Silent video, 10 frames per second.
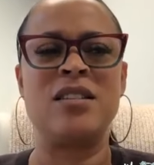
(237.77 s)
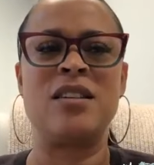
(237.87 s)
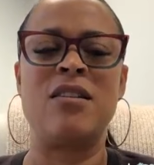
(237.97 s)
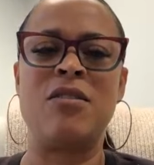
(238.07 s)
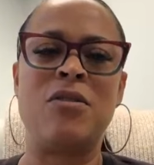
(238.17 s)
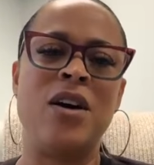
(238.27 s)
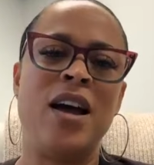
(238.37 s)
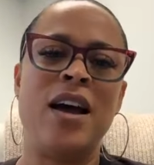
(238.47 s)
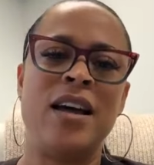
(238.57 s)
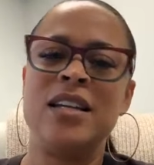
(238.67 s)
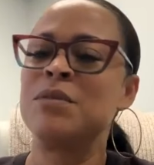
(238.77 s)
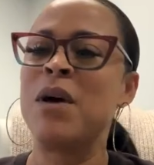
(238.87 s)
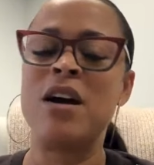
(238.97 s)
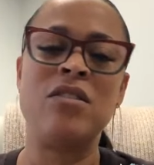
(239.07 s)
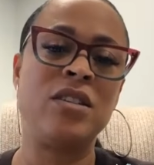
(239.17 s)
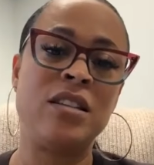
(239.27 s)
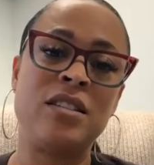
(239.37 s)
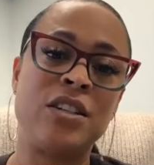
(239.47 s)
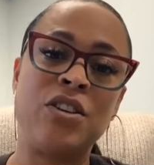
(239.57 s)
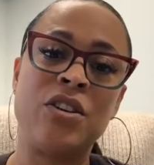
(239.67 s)
So it's my own
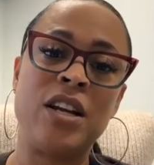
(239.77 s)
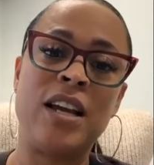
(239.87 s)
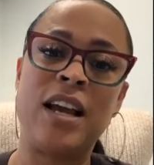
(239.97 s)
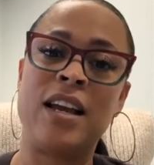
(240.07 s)
insecurity,